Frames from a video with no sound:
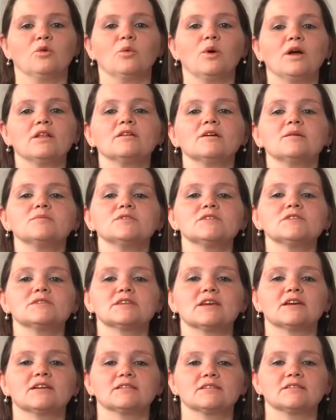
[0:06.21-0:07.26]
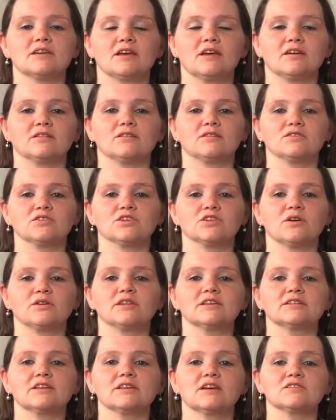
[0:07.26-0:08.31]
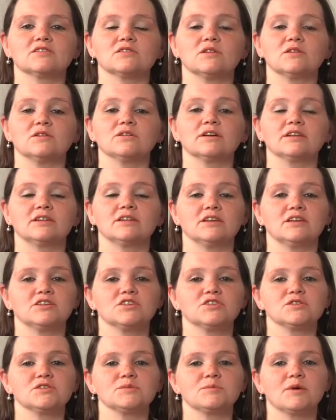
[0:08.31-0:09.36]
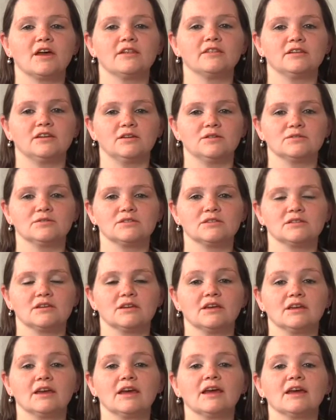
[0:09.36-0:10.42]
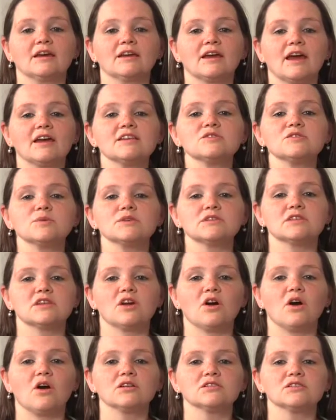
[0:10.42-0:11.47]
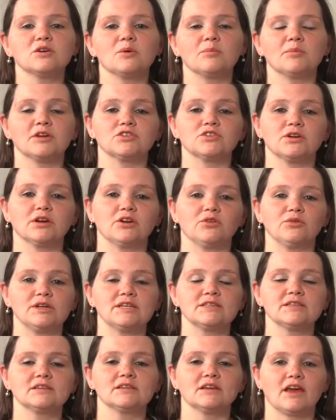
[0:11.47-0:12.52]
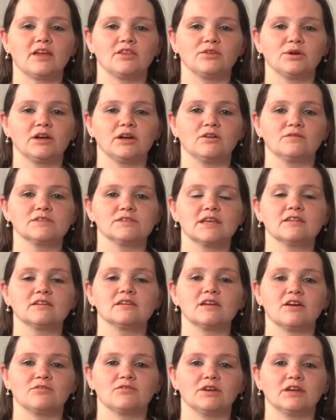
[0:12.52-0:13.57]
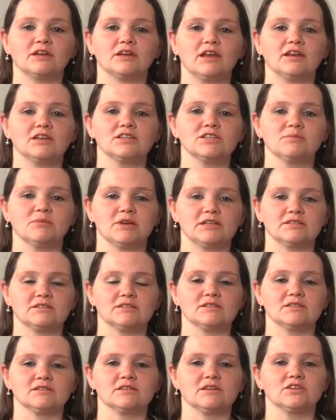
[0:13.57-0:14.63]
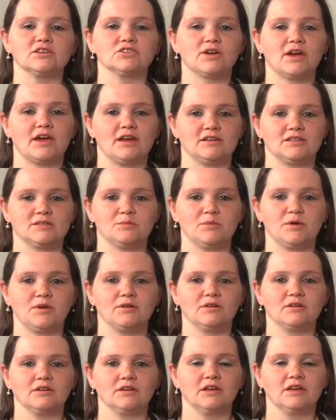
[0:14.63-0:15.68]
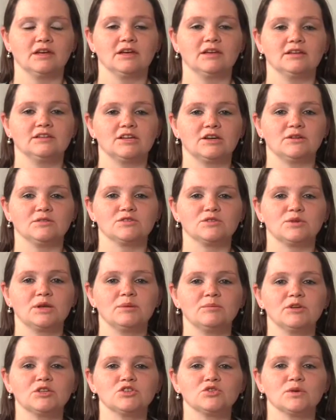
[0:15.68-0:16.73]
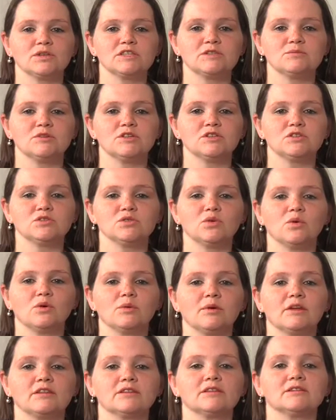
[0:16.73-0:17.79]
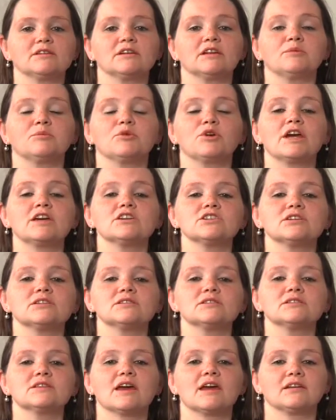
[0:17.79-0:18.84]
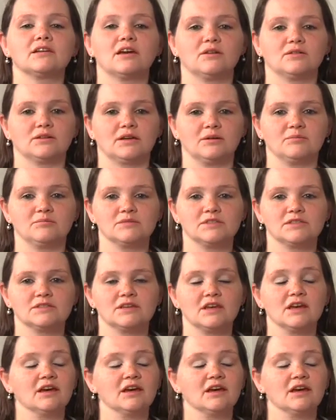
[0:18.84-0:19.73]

Welcome to Second Take, the show that takes a look at the issues behind the news. Gas was the hot topic during a recent gathering of Southern African energy ministers in Johannesburg. Terence Creamer joins me to talk about the deliberations and outcomes.